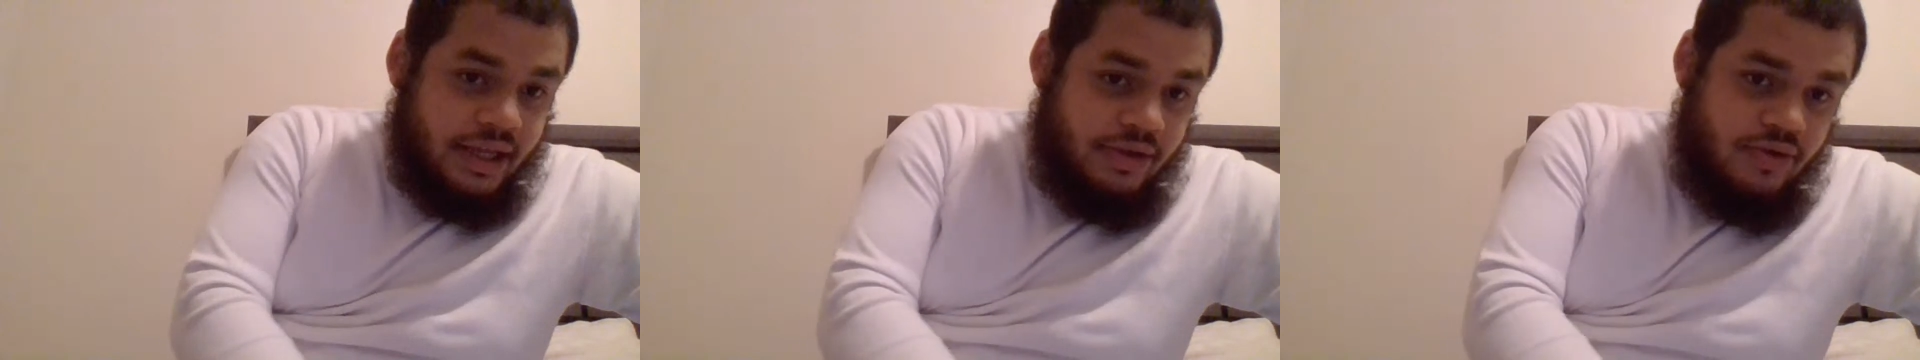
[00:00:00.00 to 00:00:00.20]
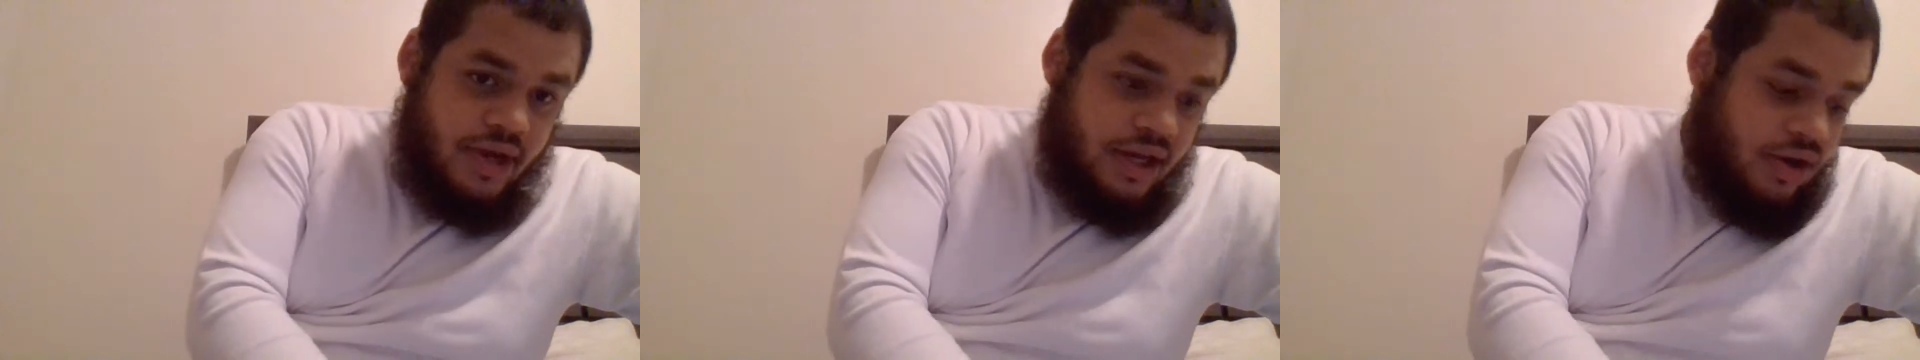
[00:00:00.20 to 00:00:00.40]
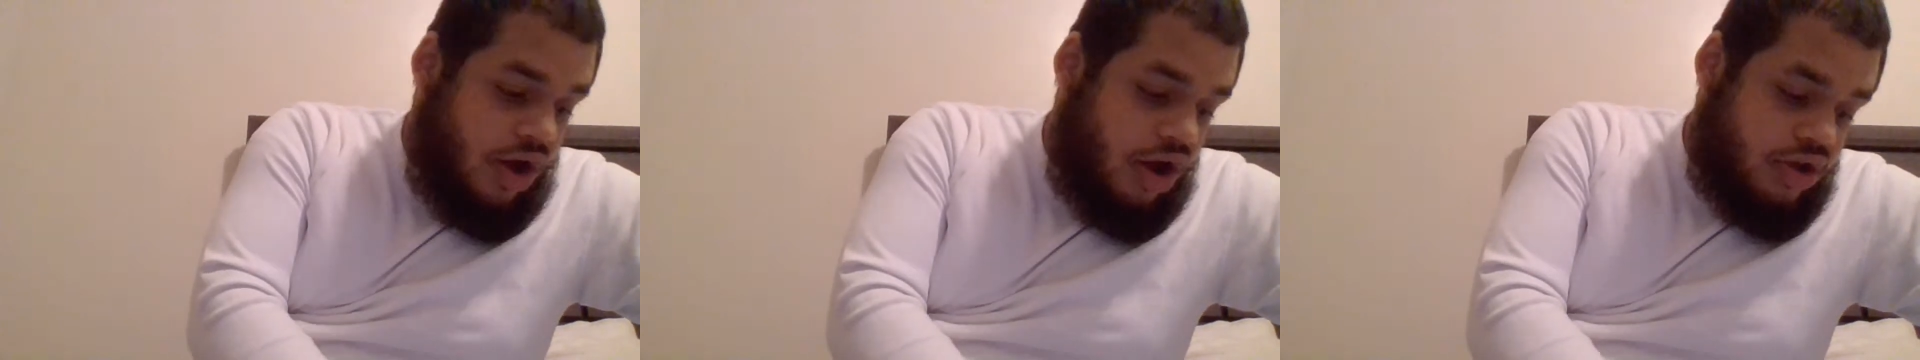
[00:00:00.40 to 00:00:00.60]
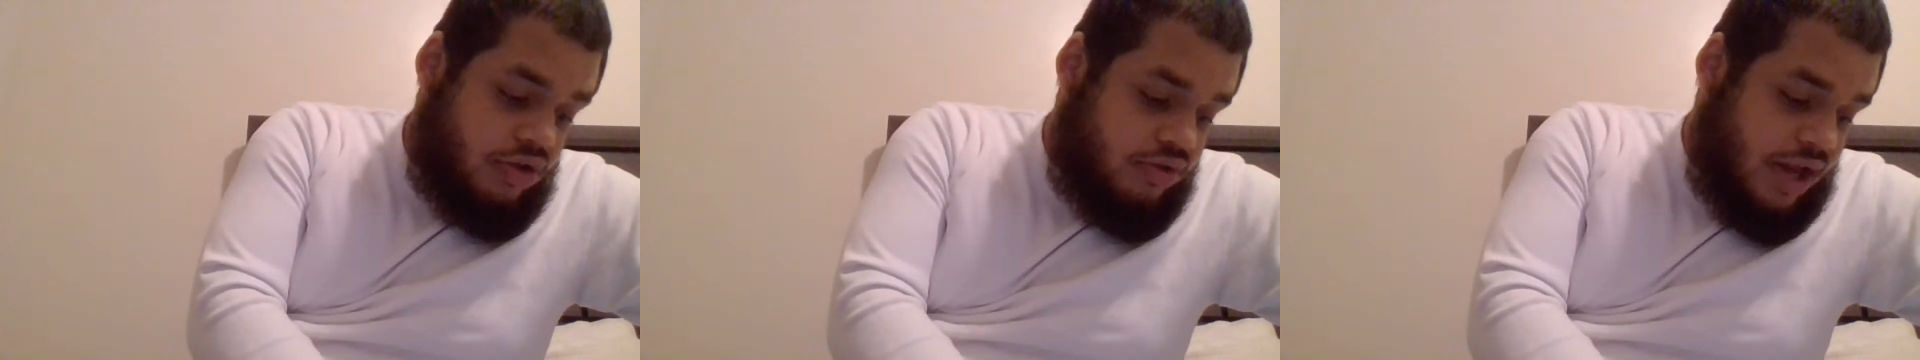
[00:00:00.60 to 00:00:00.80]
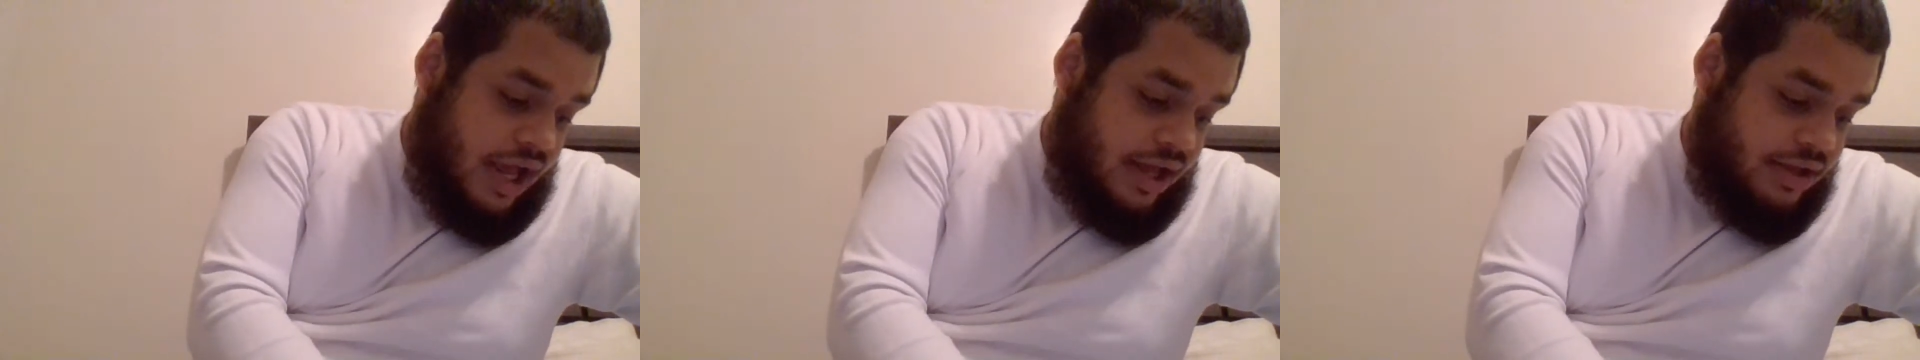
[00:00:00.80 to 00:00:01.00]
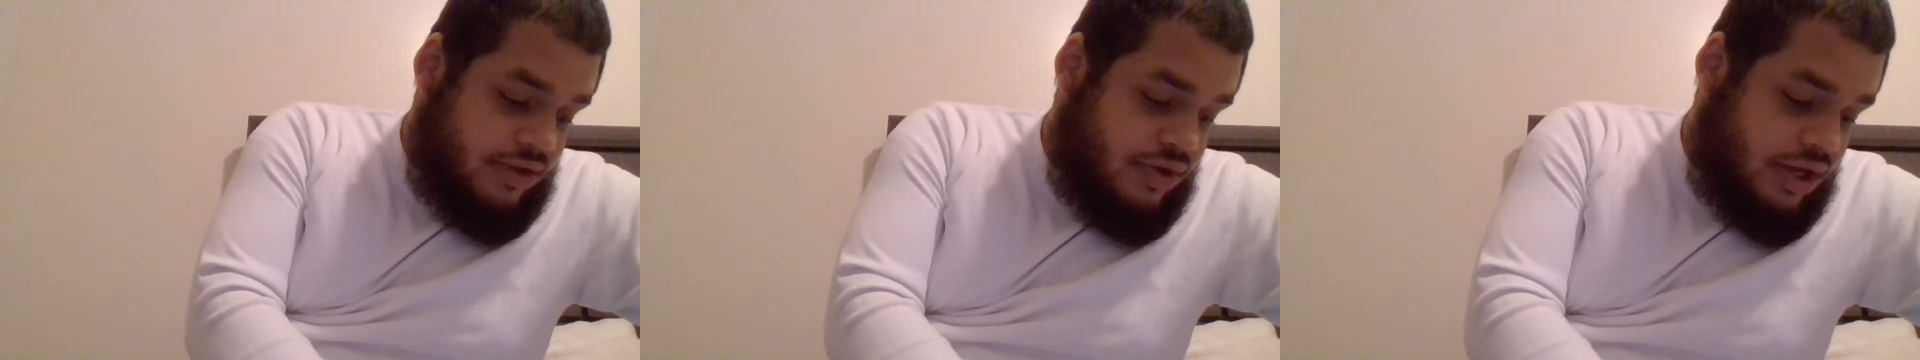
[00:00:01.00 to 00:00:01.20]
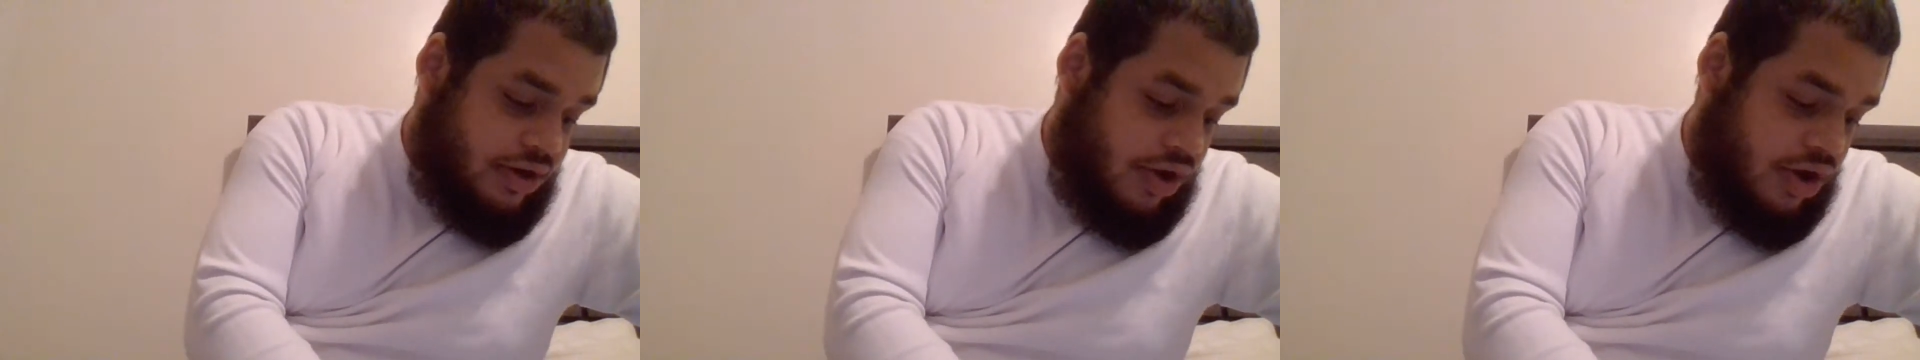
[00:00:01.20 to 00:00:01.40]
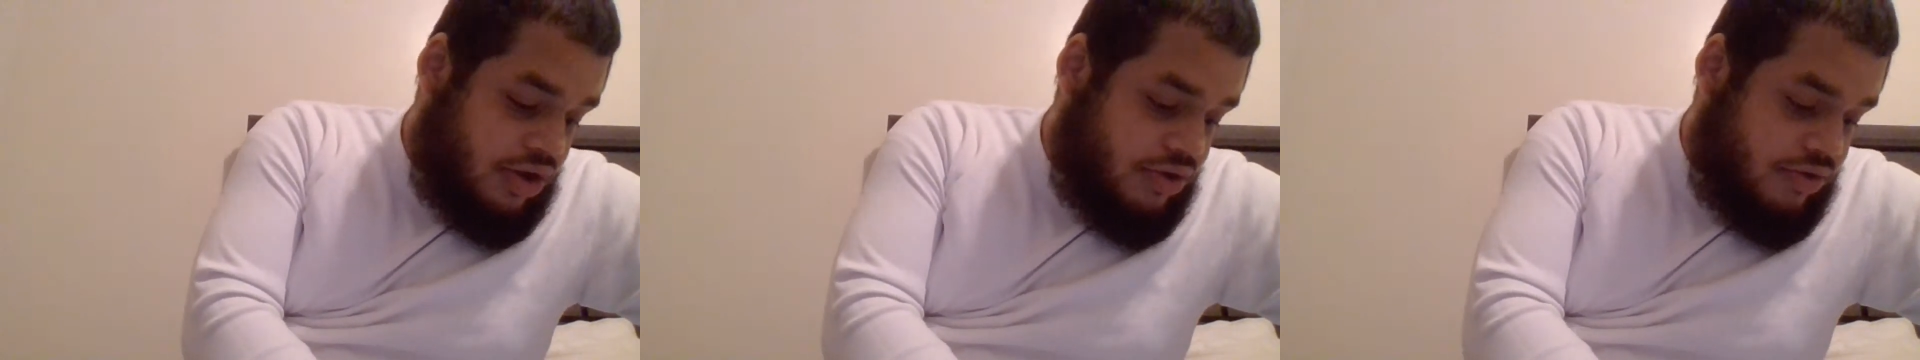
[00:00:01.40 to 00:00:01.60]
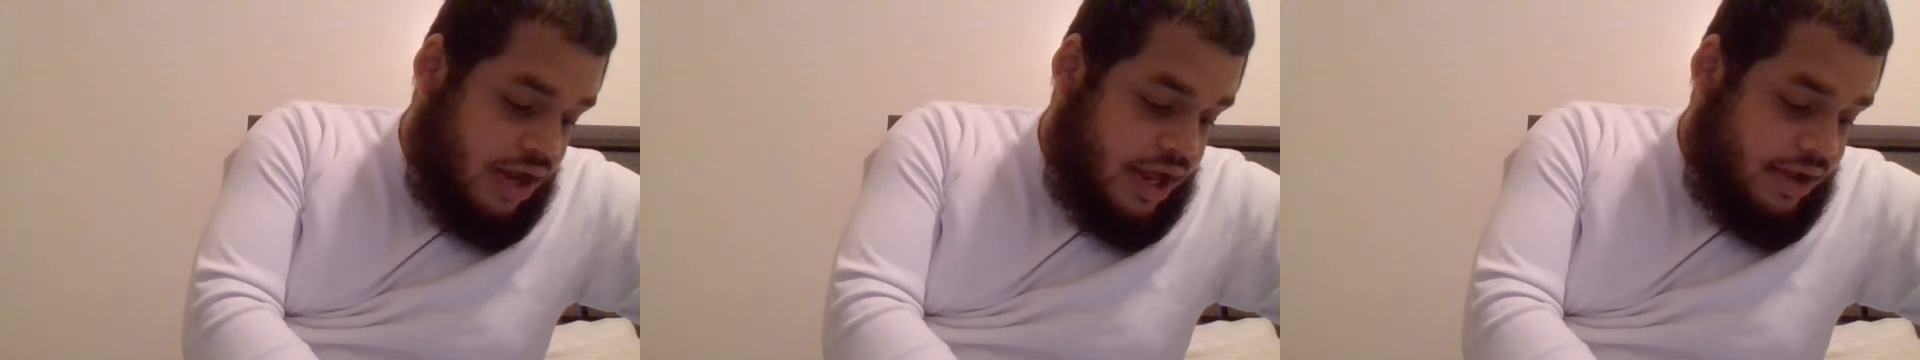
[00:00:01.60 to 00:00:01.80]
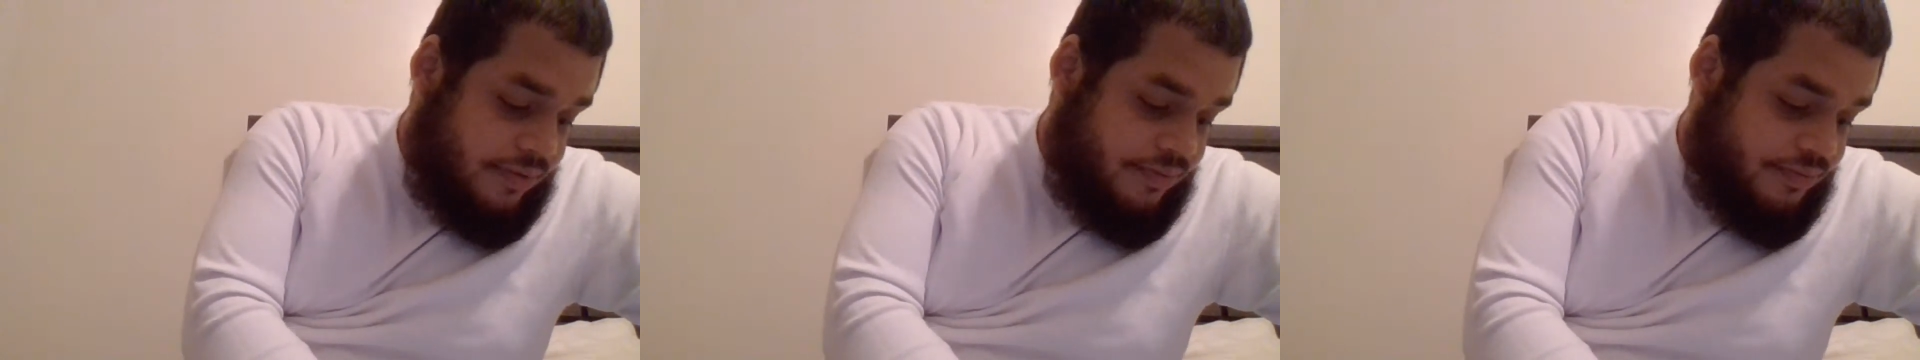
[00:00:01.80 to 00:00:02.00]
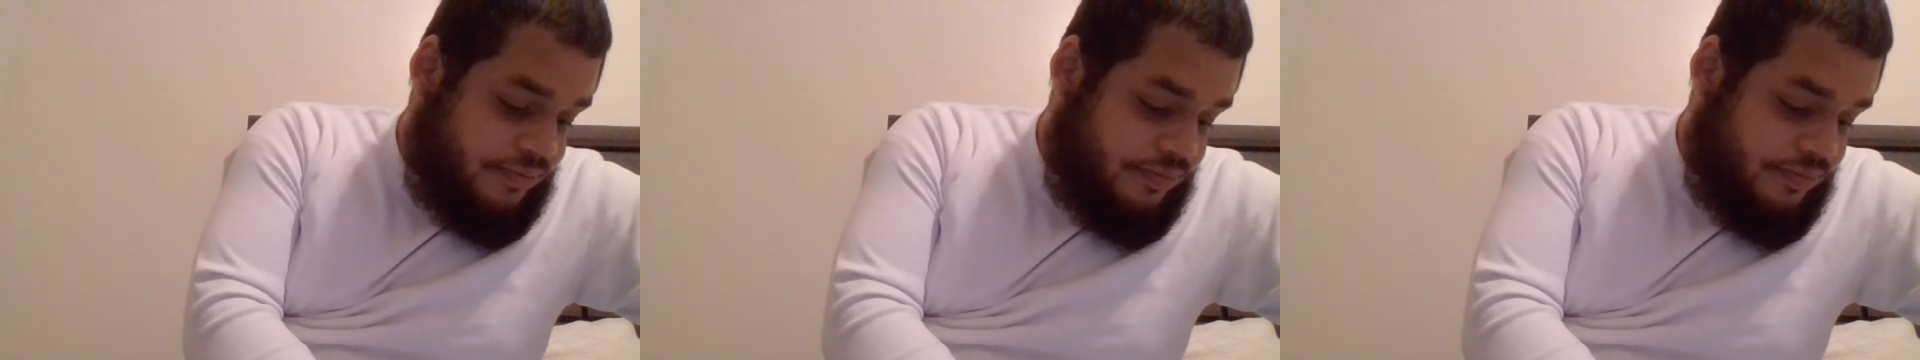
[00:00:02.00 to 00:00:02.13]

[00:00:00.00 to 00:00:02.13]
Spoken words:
You can argue that. You can argue that.